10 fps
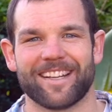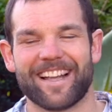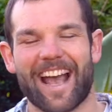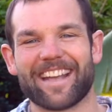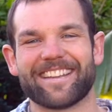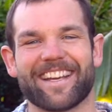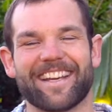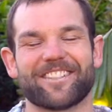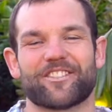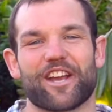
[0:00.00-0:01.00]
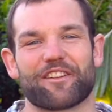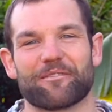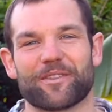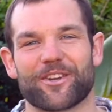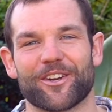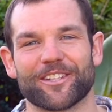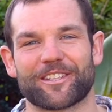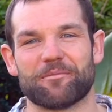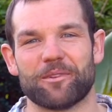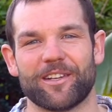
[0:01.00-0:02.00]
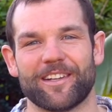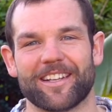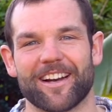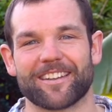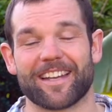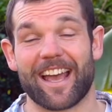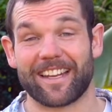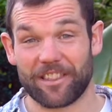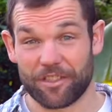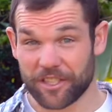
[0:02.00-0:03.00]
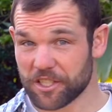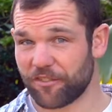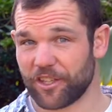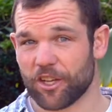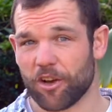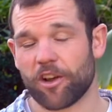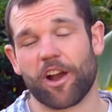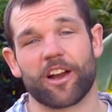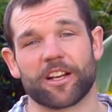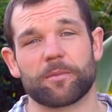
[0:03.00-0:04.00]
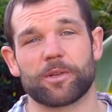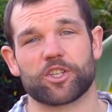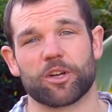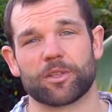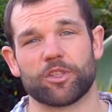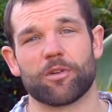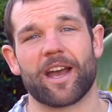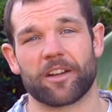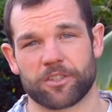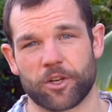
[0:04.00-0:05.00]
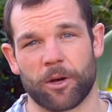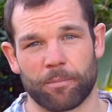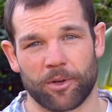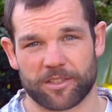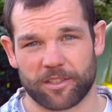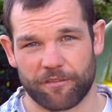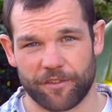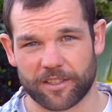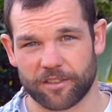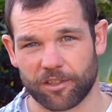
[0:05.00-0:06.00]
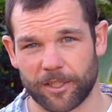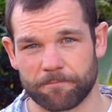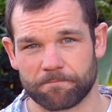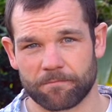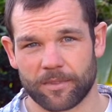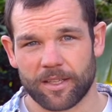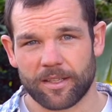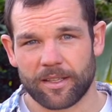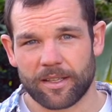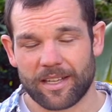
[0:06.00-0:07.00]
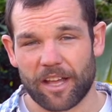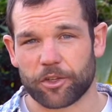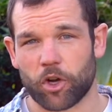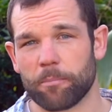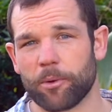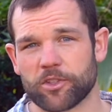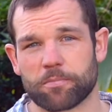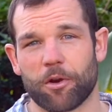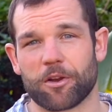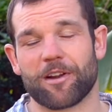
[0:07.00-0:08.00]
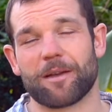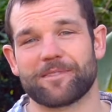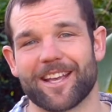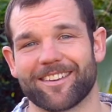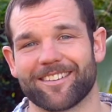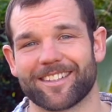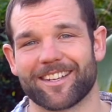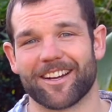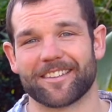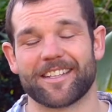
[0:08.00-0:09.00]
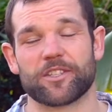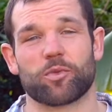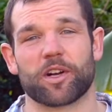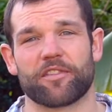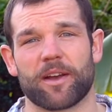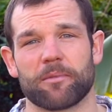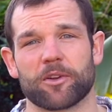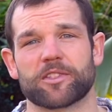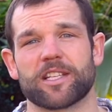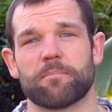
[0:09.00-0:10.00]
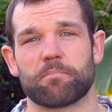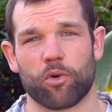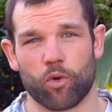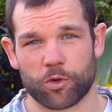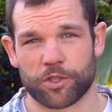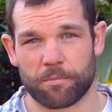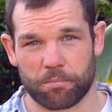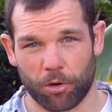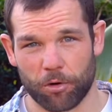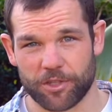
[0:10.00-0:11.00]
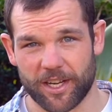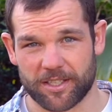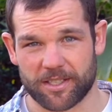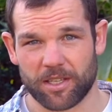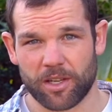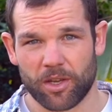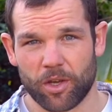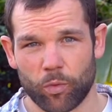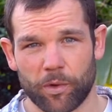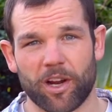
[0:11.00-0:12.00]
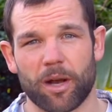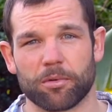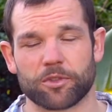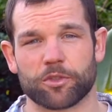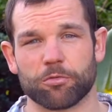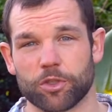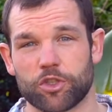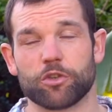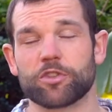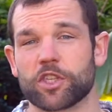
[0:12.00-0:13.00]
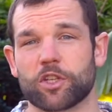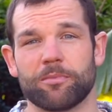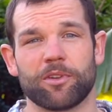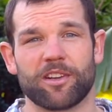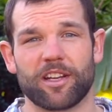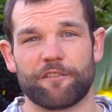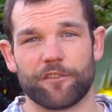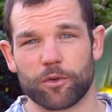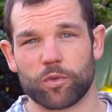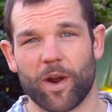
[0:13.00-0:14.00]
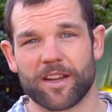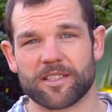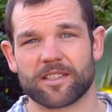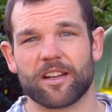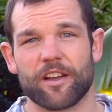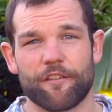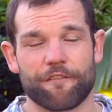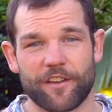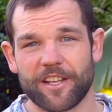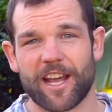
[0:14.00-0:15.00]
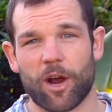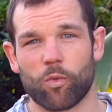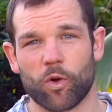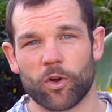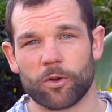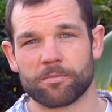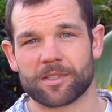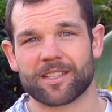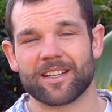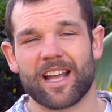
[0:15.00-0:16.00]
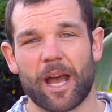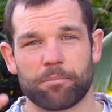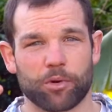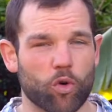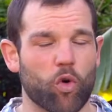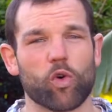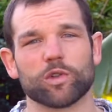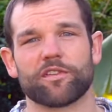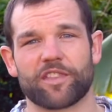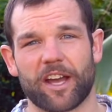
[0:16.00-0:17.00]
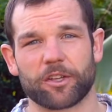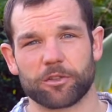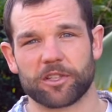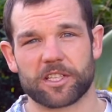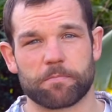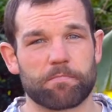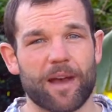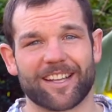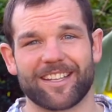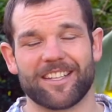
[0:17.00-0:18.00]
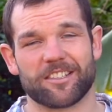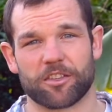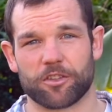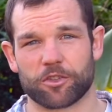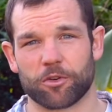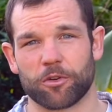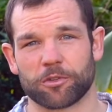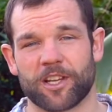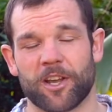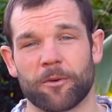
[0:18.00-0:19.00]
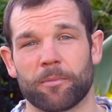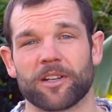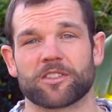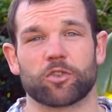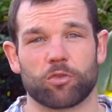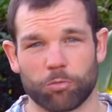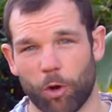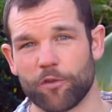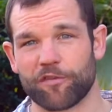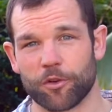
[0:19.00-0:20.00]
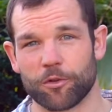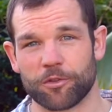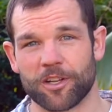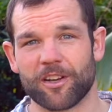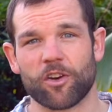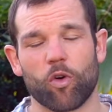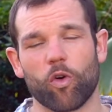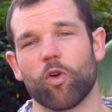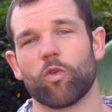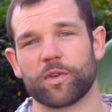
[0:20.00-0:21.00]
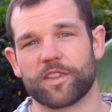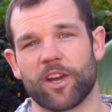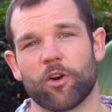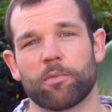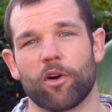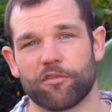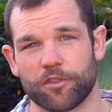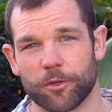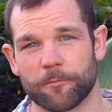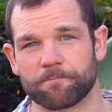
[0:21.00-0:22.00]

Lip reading: Hey there, it's Jack from the Curly Community Garden, and in this video I'm going to be showing you how to compost effectively. Now, the compost program down at the garden is one of our most important projects. We're able to reduce the community food waste, feed our worms, and put all of that goodness back into the soil to help us grow food, all with the help of you.